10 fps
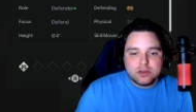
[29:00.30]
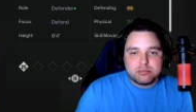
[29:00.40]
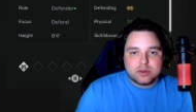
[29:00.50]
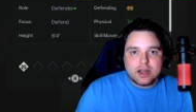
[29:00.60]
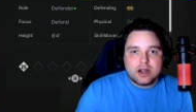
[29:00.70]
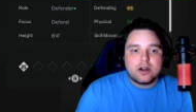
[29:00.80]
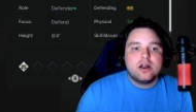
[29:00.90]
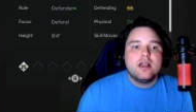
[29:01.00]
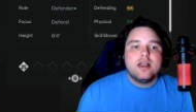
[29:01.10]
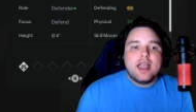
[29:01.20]
player,
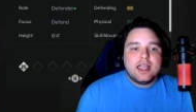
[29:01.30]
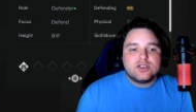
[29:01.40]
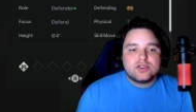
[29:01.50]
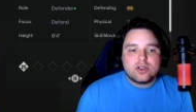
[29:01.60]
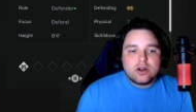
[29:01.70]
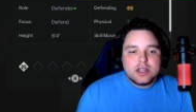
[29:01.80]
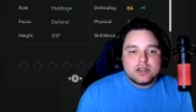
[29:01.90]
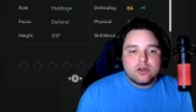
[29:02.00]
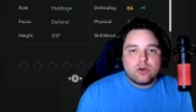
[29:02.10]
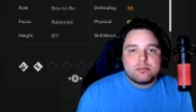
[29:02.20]
a
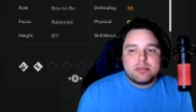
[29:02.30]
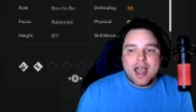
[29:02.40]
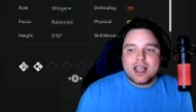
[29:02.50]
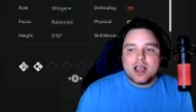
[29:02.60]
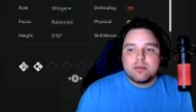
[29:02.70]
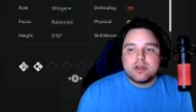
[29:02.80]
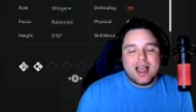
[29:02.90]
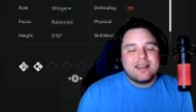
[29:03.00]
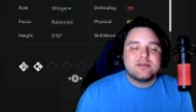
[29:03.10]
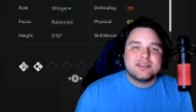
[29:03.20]
starting or backup,
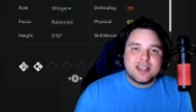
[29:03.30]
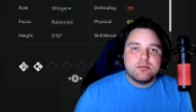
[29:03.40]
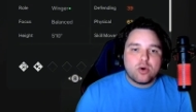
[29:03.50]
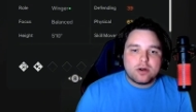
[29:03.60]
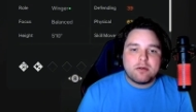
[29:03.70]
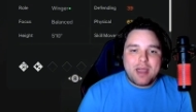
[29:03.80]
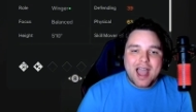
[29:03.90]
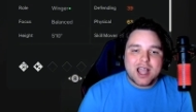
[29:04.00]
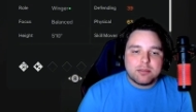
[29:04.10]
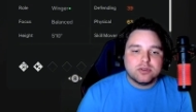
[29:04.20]
I would say more of a
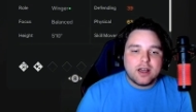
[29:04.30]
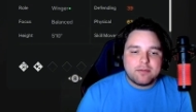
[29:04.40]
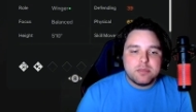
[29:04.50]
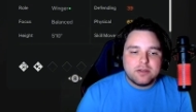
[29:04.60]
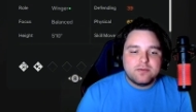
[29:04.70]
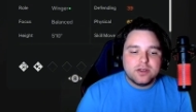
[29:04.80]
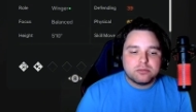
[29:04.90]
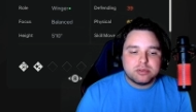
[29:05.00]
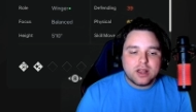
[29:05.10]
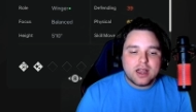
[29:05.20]
backup left
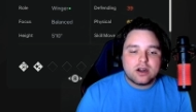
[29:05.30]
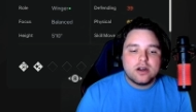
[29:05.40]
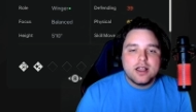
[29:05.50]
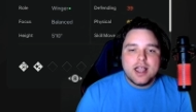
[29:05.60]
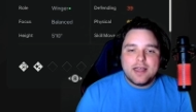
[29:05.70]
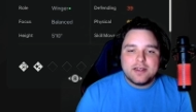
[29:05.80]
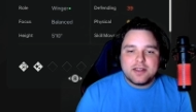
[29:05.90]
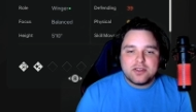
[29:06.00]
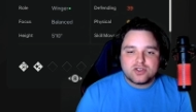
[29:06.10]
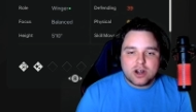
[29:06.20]
midfield player, and then
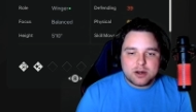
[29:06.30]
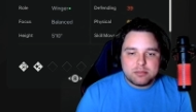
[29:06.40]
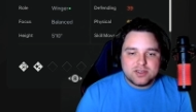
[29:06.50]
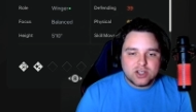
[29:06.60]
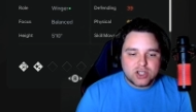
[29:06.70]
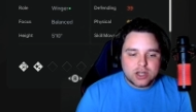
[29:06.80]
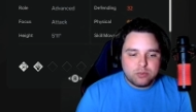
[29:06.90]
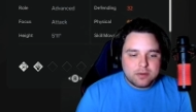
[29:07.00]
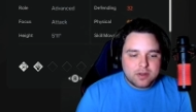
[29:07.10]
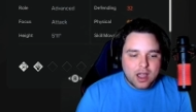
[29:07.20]
at the striker position,
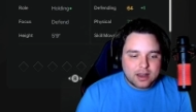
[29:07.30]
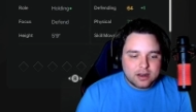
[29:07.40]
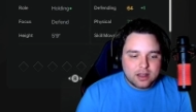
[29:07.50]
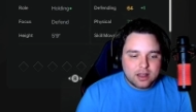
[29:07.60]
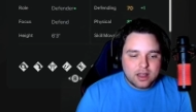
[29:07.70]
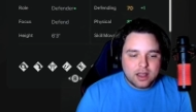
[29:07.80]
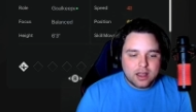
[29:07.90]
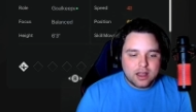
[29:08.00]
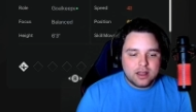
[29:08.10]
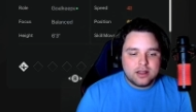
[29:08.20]
we've got Latipo